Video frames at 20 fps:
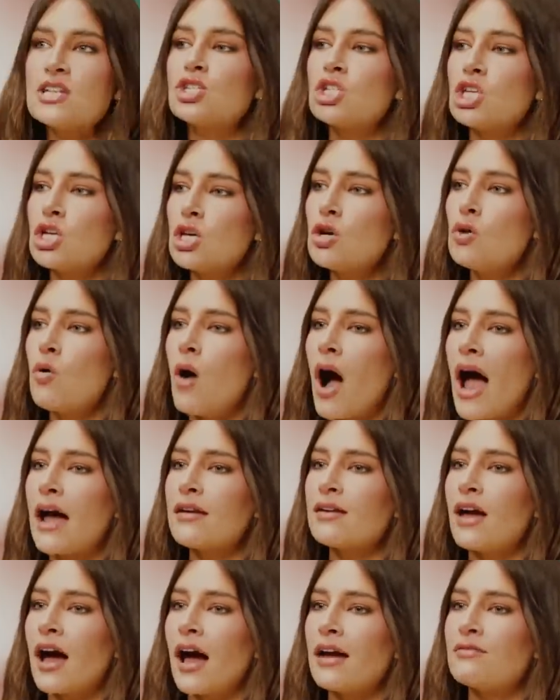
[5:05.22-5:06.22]
like, do.
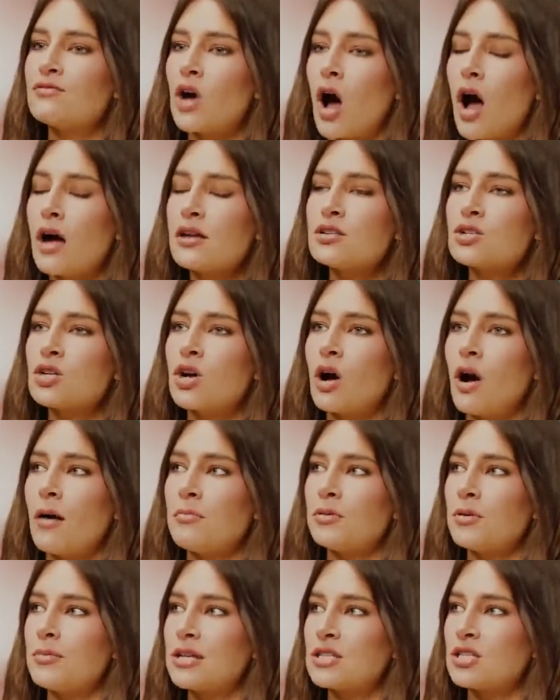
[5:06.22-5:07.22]
I I've gotten
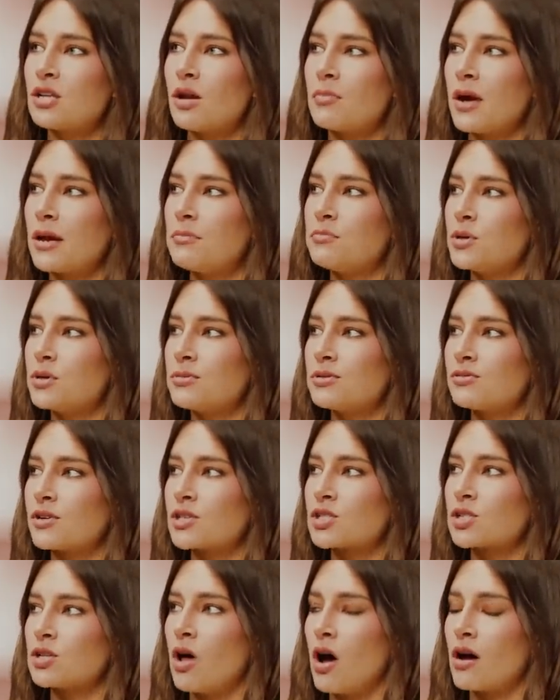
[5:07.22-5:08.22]
compliments on my boobs for
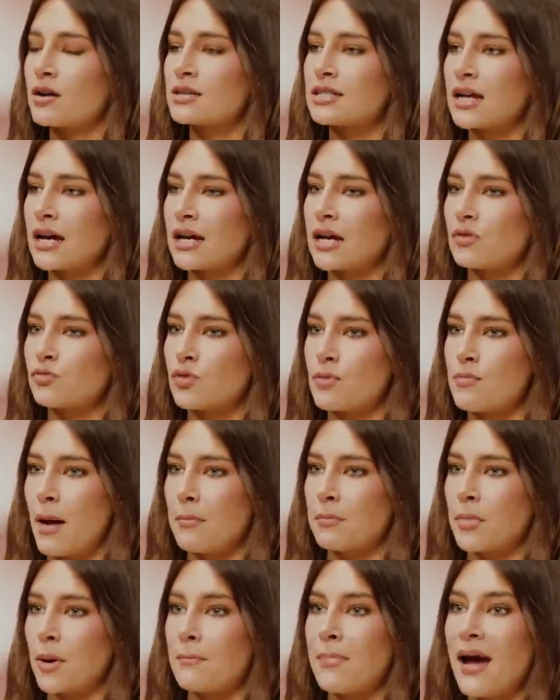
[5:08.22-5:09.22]
as long as I can
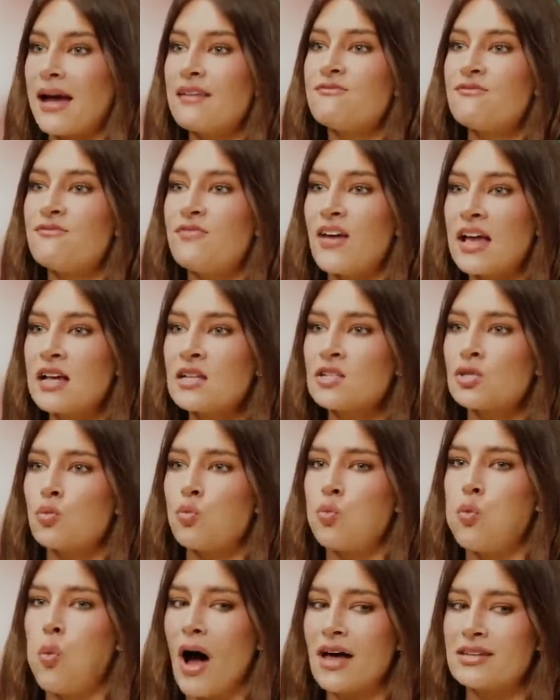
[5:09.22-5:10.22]
remember. My face
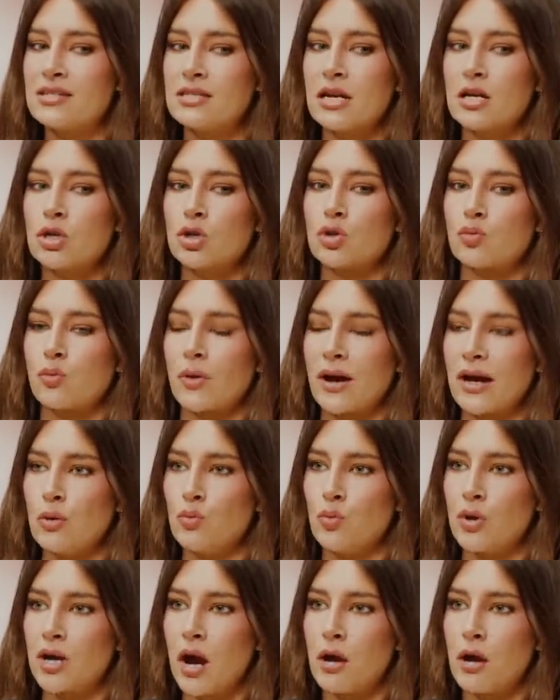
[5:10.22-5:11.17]
wasn't great when